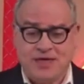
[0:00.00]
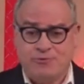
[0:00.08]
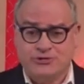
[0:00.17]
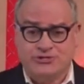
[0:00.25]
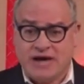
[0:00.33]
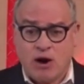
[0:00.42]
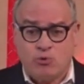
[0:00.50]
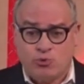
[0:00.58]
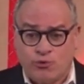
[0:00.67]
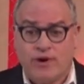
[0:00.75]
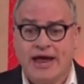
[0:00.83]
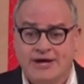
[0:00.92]
It was an
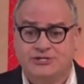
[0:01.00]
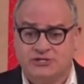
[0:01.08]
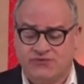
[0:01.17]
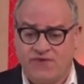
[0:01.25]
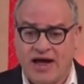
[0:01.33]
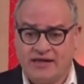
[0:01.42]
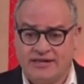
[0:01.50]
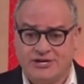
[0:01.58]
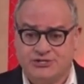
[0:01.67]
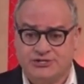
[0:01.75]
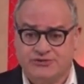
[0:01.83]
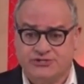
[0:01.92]
outrageous
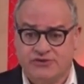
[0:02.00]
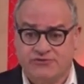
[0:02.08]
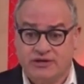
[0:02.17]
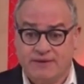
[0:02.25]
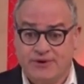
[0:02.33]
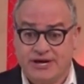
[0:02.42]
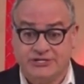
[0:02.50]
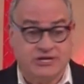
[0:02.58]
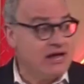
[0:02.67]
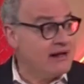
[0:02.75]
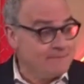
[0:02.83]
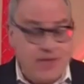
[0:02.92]
violation of civil
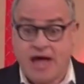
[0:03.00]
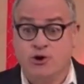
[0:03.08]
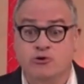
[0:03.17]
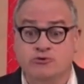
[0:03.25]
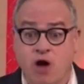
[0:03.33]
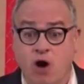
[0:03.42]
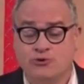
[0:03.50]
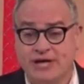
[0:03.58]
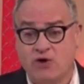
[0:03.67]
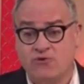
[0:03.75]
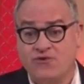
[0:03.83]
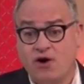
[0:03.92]
liberties. And who
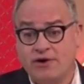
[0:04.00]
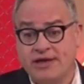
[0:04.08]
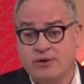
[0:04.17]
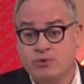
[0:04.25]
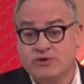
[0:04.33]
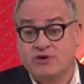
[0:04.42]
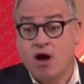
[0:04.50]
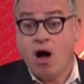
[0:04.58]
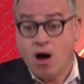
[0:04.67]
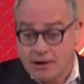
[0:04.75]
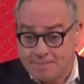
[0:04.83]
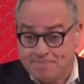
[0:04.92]
knows how far he would have
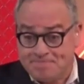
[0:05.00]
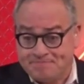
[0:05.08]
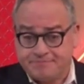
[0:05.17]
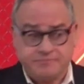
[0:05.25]
gone.